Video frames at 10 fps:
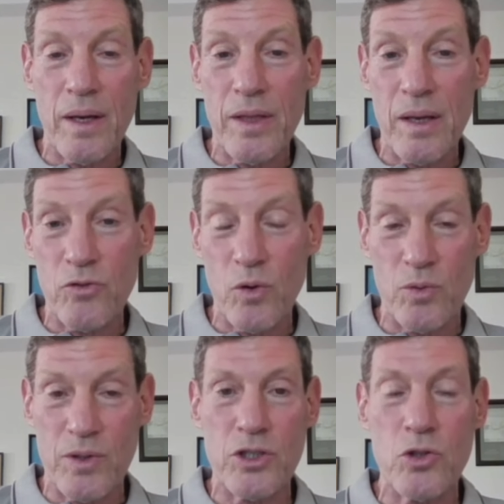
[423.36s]
therefore,
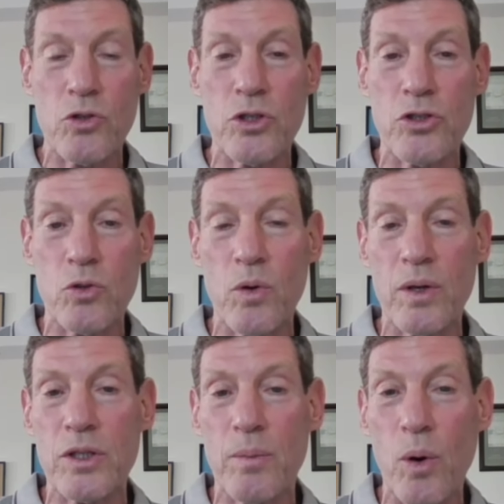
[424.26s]
when he uses the
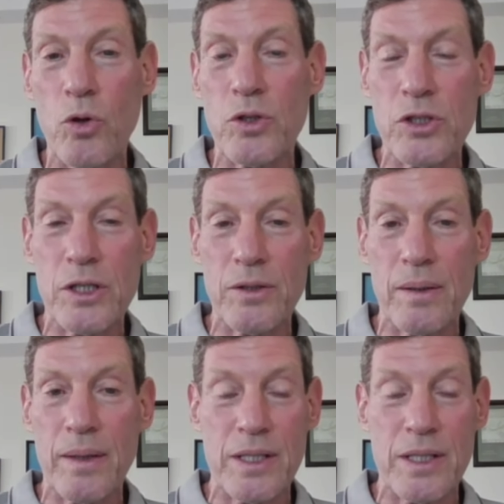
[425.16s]
word democracy,